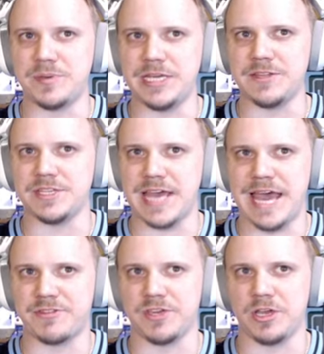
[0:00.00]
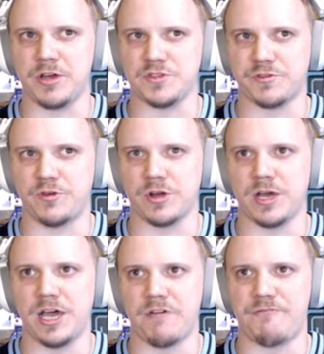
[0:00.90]
be the Dak that goes for
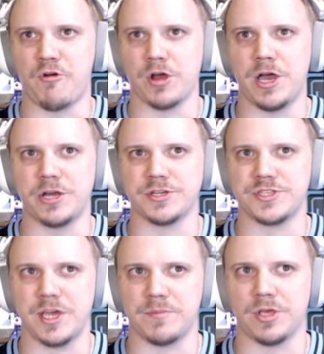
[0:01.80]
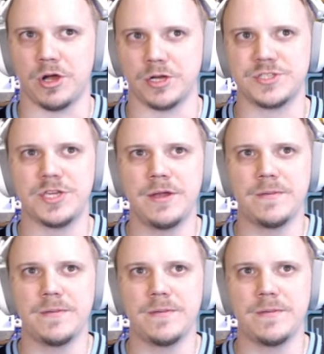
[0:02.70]
uh, 400 something yards.